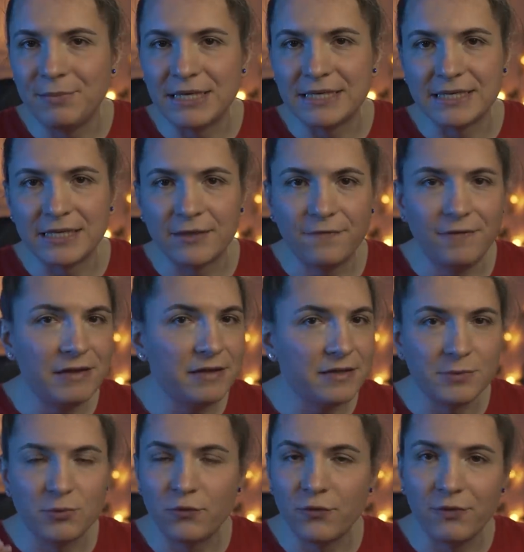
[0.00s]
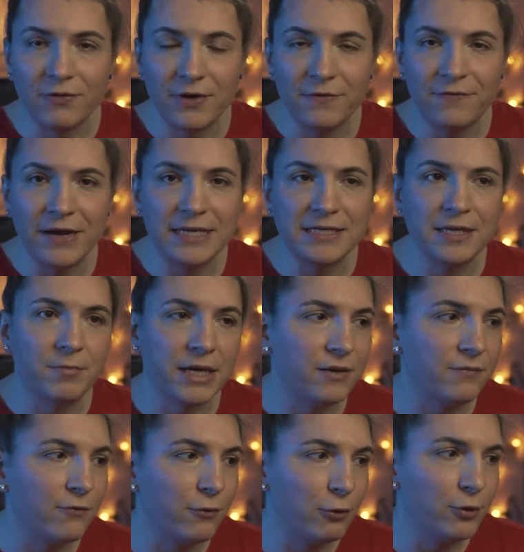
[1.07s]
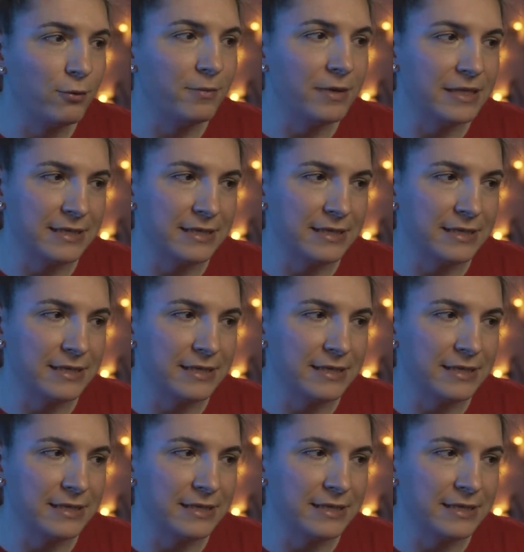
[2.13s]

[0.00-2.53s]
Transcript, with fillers: means that the filter is moving very fast, but the volume is